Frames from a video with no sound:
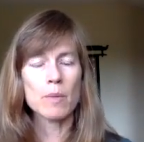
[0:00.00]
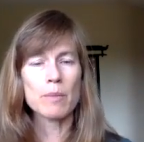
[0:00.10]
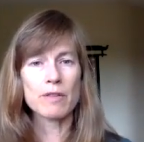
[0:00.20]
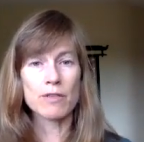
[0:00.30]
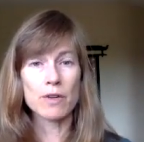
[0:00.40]

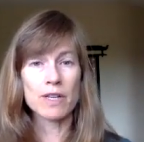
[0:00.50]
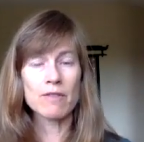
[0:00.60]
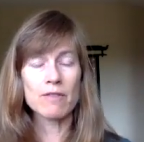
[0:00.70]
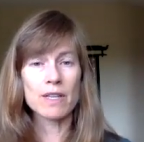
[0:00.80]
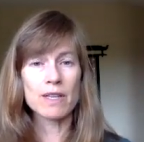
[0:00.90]
But for an
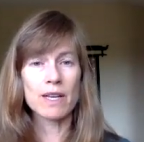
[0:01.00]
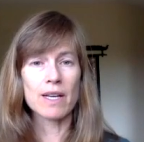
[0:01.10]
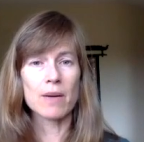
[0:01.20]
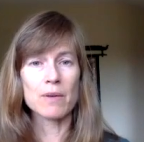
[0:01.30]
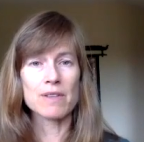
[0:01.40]
infant, like
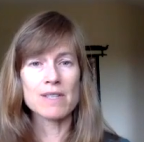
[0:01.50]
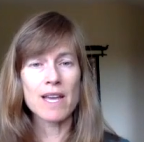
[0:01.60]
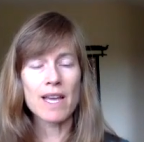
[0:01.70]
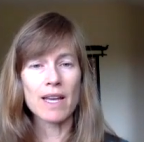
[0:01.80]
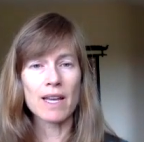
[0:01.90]
I was
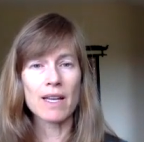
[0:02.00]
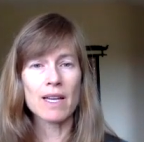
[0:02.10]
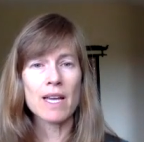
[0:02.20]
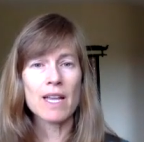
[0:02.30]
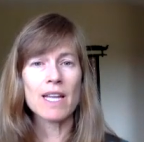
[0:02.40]
saying,
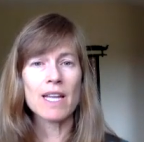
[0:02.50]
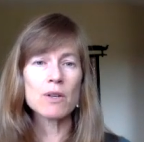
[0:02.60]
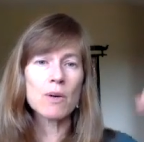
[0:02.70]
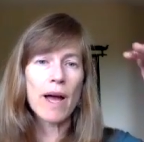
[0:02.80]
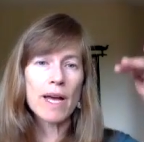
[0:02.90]
they don't
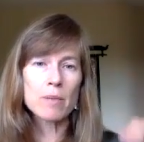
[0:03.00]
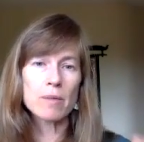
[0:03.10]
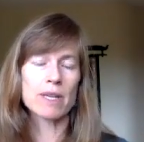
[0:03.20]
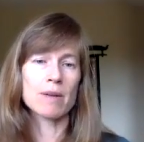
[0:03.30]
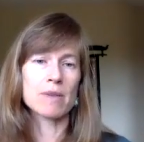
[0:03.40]
know how to
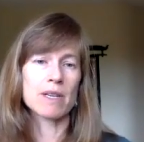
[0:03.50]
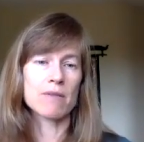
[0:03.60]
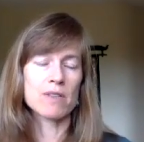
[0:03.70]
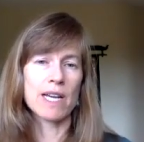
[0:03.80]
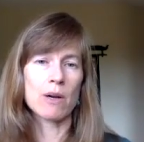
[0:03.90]
bring
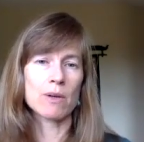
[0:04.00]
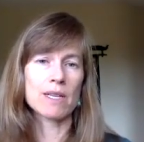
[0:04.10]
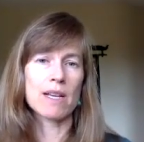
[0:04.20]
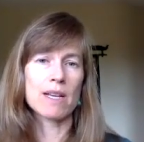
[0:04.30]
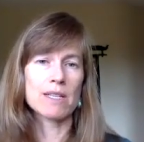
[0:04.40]
themselves down
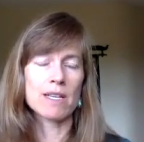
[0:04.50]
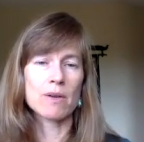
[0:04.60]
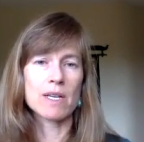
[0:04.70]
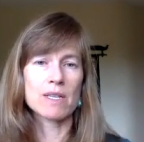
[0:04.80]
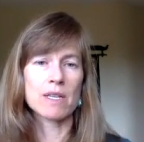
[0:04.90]
unless there
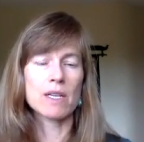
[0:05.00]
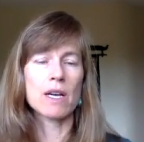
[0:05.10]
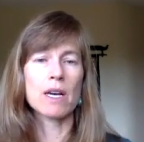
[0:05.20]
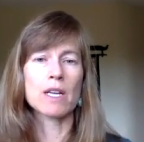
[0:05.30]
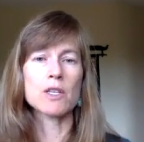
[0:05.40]
is an
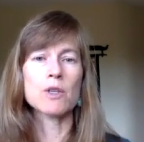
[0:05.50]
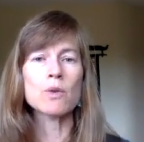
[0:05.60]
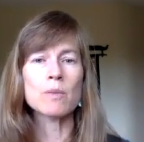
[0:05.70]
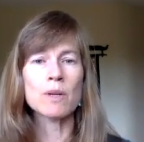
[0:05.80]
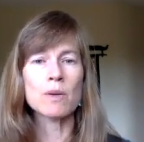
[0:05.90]
attunement